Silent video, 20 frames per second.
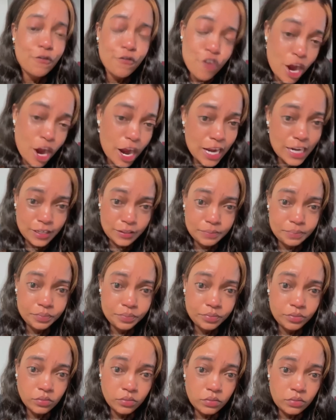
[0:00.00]
But what I'm
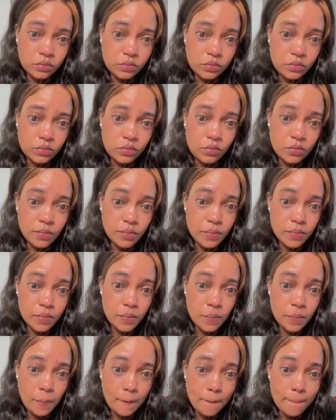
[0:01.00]
saying, if
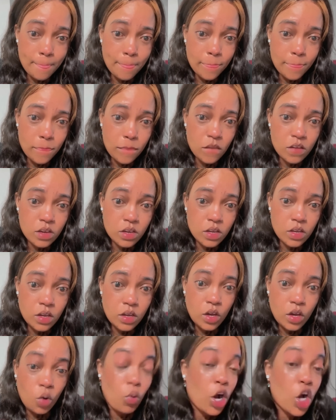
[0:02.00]
everybody
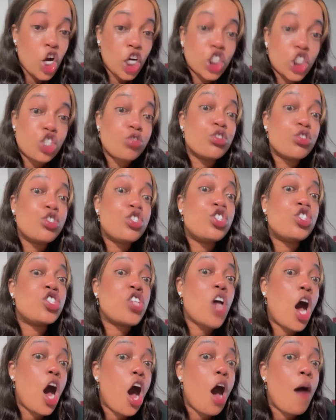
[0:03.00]
feel the same way
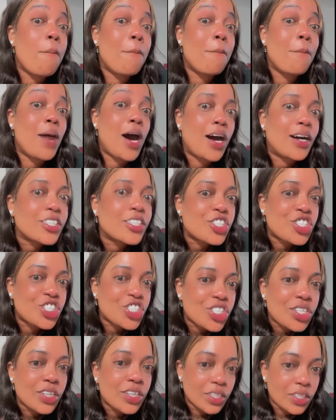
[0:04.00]
I feel,
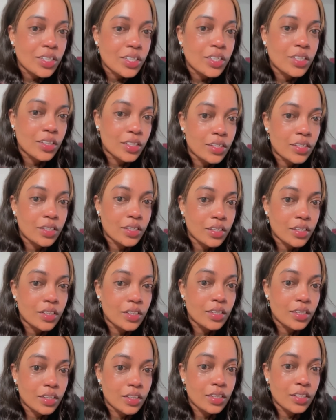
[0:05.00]

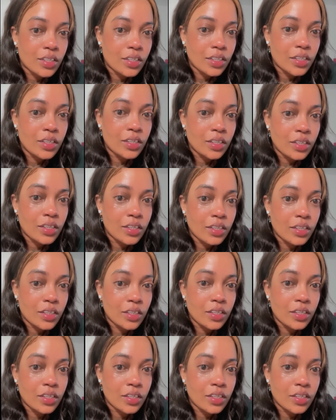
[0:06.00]
like I said, I'm not